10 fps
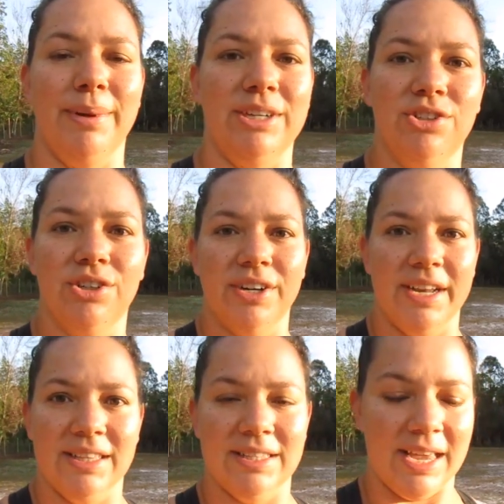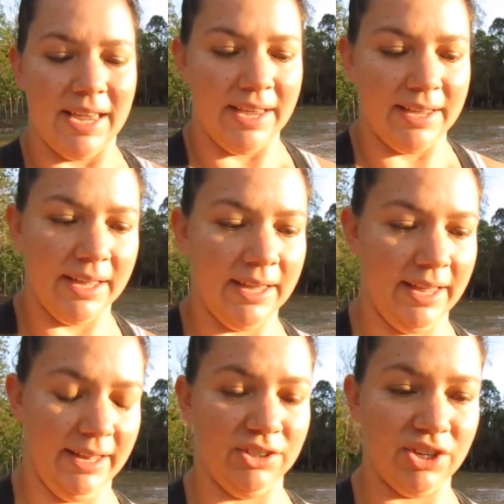my sugar intake
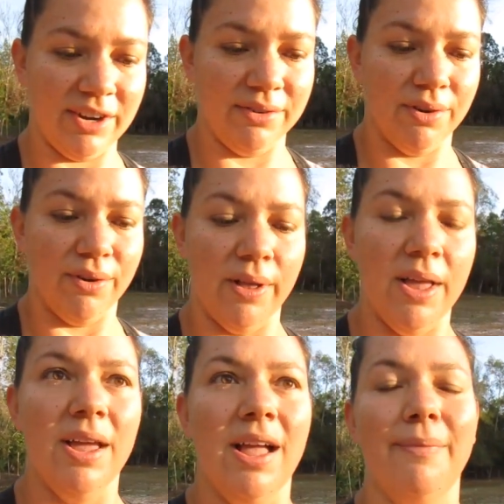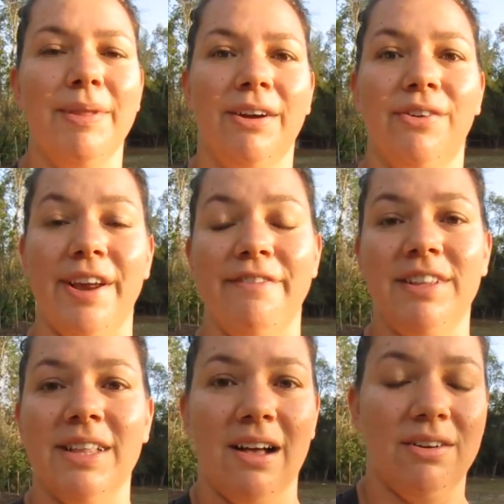in general I'm not
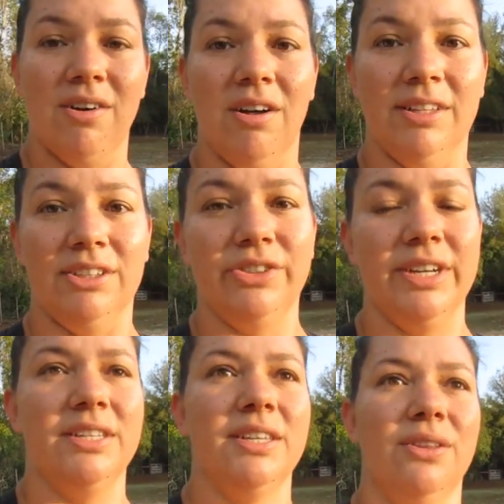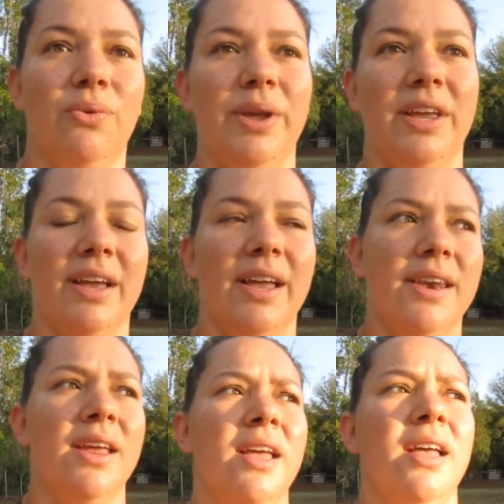craving the alcoholic drinks in the
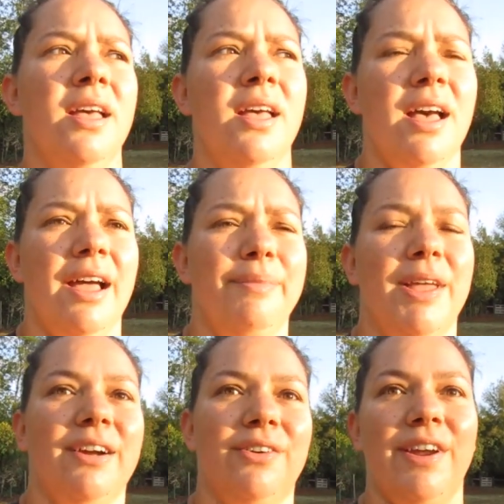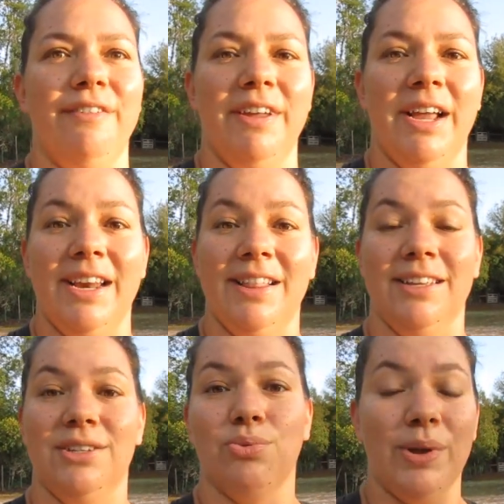weekend I'm not craving
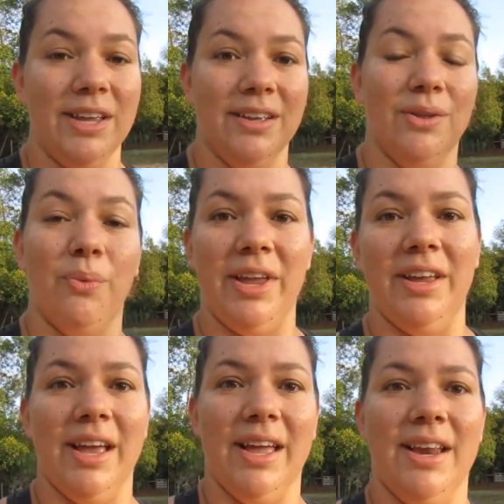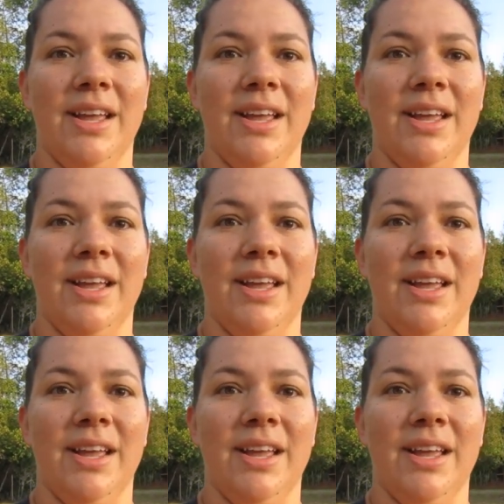anything sweet in the weekend